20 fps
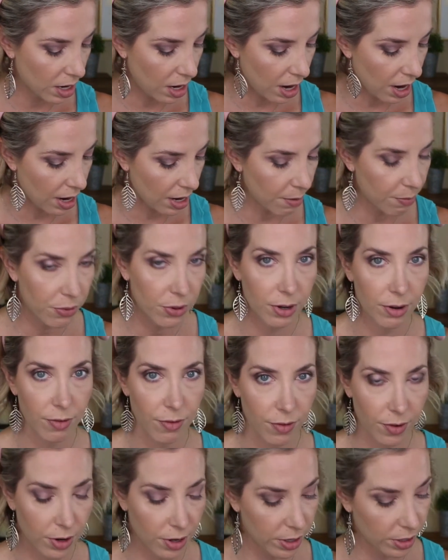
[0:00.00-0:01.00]
I
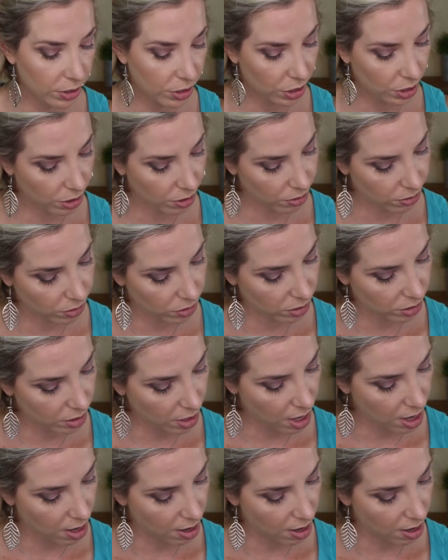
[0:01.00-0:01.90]
prefer to use